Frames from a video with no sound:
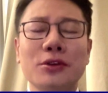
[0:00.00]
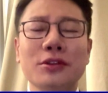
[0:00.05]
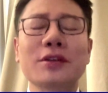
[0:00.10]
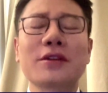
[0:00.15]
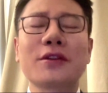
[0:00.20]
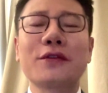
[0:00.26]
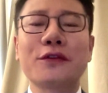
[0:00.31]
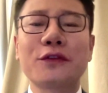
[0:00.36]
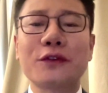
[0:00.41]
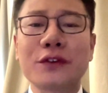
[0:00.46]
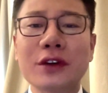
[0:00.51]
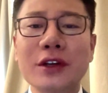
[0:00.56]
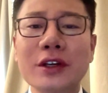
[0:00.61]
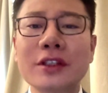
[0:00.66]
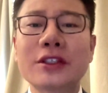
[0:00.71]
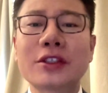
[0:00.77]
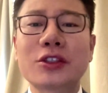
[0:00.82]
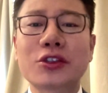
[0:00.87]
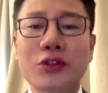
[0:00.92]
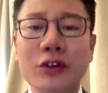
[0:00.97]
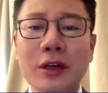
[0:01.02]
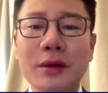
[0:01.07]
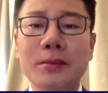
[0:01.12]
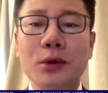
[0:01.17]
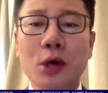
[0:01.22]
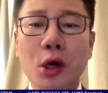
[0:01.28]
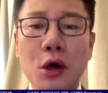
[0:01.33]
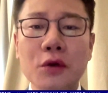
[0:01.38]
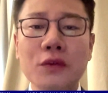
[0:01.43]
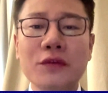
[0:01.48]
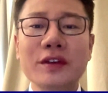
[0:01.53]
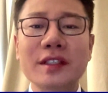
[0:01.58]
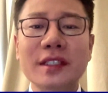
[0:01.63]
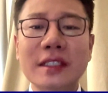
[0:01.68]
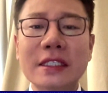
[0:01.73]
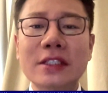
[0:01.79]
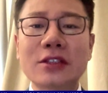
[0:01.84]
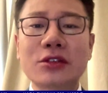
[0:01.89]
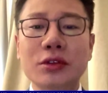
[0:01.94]
and also the first trip,
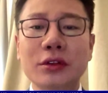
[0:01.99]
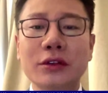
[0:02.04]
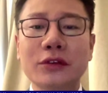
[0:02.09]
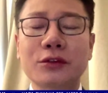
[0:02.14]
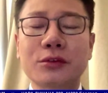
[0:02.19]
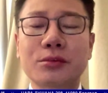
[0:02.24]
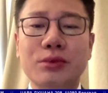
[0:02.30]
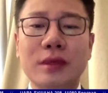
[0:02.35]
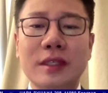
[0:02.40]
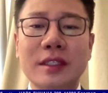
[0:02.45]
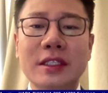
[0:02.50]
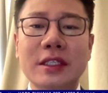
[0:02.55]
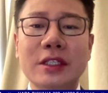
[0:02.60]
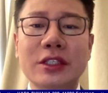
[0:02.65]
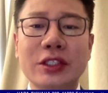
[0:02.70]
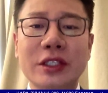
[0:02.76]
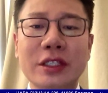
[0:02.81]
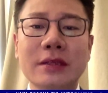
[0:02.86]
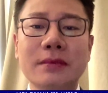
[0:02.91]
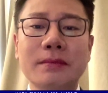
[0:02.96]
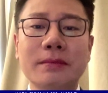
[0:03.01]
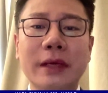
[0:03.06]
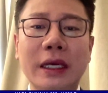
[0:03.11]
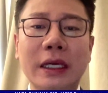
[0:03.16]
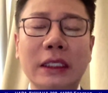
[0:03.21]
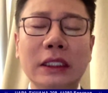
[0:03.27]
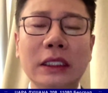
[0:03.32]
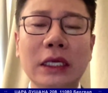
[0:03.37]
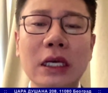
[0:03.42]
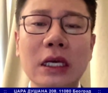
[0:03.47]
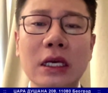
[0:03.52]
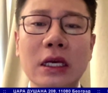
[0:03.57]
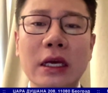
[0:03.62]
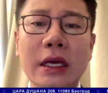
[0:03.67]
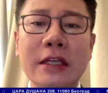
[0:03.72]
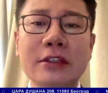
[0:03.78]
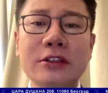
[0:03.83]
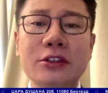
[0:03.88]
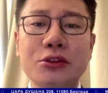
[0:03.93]
overseas trip for President Xi Jinping
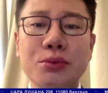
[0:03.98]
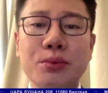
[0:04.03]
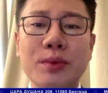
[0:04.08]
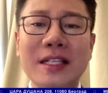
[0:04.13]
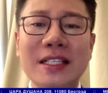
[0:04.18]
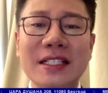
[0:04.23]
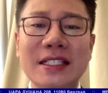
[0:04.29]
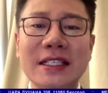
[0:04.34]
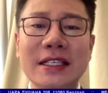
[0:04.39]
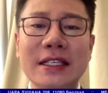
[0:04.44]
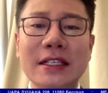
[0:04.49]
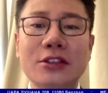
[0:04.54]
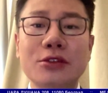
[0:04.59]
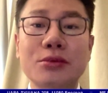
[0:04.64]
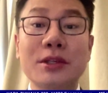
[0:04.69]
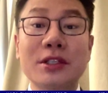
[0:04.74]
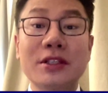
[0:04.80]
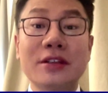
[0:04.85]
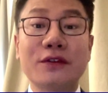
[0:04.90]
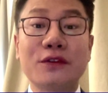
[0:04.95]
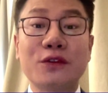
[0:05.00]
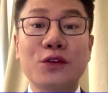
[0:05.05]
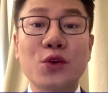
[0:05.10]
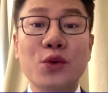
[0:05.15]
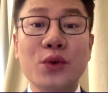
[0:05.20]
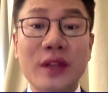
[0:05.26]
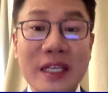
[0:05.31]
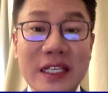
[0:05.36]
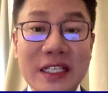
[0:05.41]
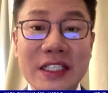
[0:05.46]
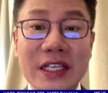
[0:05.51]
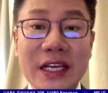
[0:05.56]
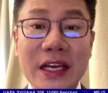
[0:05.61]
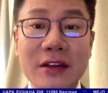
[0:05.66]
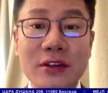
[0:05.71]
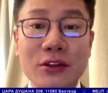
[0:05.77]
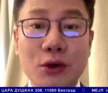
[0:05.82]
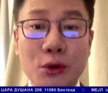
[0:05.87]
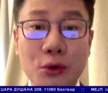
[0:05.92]
in 2024 this
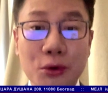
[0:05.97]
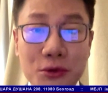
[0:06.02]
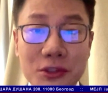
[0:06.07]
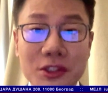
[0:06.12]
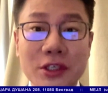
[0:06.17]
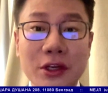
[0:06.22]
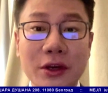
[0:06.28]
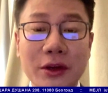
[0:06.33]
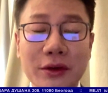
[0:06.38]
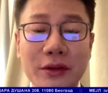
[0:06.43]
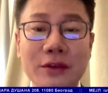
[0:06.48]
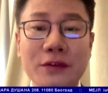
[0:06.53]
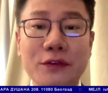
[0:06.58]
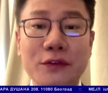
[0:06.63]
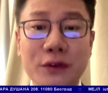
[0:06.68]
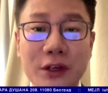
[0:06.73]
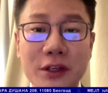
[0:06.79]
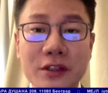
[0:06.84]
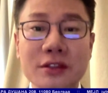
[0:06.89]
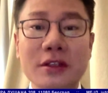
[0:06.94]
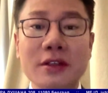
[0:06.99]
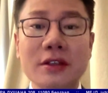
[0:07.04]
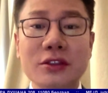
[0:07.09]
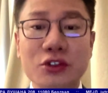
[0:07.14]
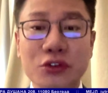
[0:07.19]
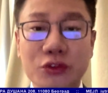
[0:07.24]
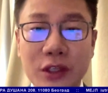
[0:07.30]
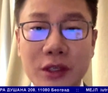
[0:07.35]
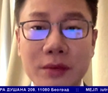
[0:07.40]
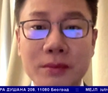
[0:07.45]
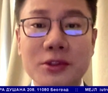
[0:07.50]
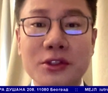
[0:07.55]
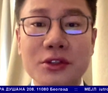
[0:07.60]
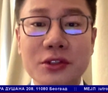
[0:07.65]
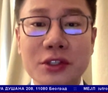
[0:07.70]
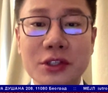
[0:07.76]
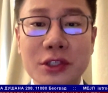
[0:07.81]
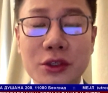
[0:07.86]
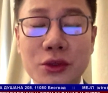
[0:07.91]
year, and also the first trip
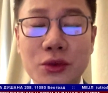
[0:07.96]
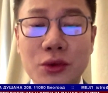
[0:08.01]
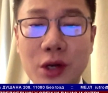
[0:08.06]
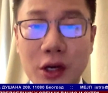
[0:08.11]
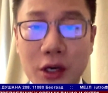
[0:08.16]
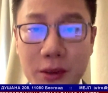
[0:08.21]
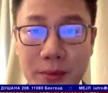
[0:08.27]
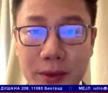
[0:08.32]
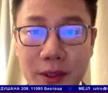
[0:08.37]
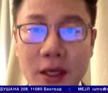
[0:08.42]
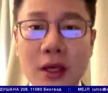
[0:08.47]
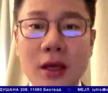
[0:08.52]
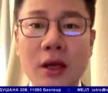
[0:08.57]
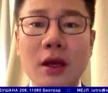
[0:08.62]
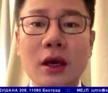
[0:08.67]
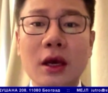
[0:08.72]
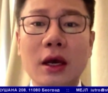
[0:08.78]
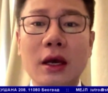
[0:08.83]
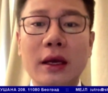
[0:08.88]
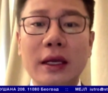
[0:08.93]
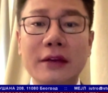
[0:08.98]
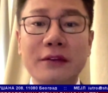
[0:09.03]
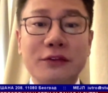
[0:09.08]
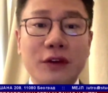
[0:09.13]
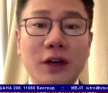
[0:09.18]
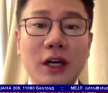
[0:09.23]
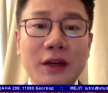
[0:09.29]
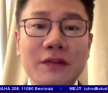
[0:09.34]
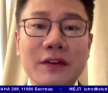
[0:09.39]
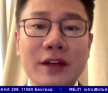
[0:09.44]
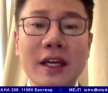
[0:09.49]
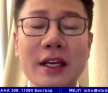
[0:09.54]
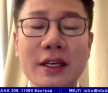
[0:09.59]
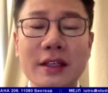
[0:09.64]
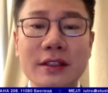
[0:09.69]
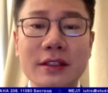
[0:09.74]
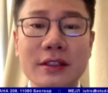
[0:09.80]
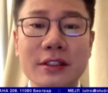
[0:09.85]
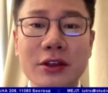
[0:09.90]
to Europe in 5
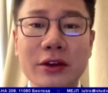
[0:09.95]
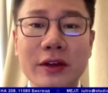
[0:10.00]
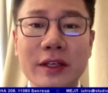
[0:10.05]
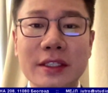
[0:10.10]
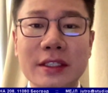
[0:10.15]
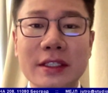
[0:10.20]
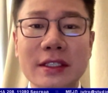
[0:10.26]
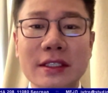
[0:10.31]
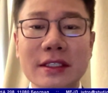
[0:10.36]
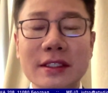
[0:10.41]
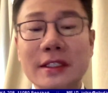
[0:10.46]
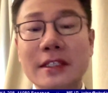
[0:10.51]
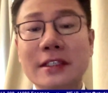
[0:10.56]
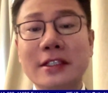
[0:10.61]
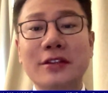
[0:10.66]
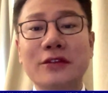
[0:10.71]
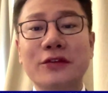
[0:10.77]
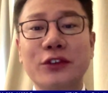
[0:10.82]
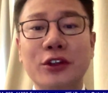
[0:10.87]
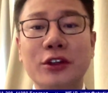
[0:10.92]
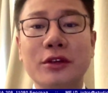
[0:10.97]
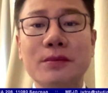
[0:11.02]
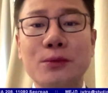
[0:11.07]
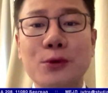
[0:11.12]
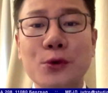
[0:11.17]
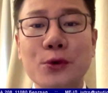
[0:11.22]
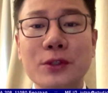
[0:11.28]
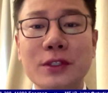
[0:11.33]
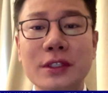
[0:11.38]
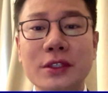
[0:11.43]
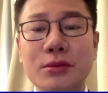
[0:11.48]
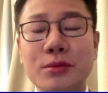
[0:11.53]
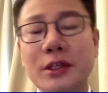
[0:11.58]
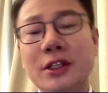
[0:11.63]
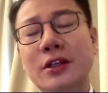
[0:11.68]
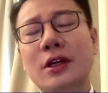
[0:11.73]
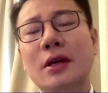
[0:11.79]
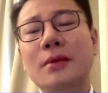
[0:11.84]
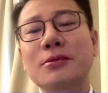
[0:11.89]
years. So it is considered very important.
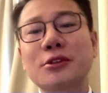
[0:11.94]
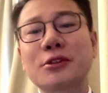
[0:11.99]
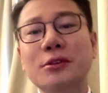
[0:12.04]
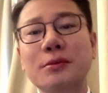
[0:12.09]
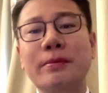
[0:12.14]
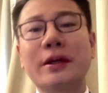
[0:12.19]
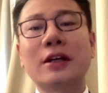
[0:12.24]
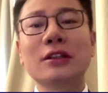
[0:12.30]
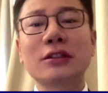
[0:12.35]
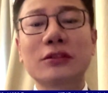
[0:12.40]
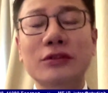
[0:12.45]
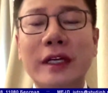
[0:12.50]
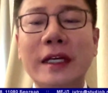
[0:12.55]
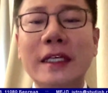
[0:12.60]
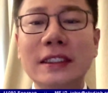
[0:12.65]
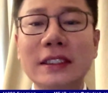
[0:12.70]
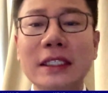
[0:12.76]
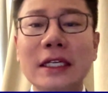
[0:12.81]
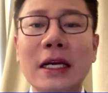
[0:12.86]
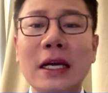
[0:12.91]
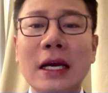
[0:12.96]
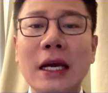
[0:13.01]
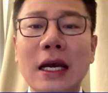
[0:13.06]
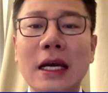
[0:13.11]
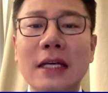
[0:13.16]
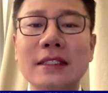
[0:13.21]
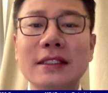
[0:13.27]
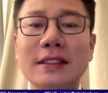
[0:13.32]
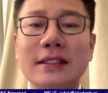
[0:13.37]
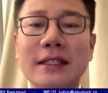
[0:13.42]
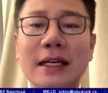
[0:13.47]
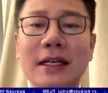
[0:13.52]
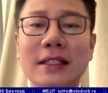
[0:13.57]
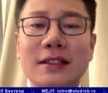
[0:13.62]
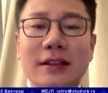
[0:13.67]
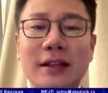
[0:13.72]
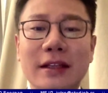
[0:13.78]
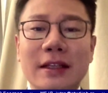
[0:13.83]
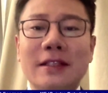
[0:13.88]
When it comes to Belgrade, as I
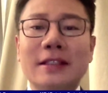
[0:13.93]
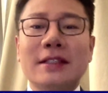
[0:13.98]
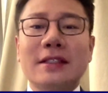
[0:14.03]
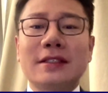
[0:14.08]
said,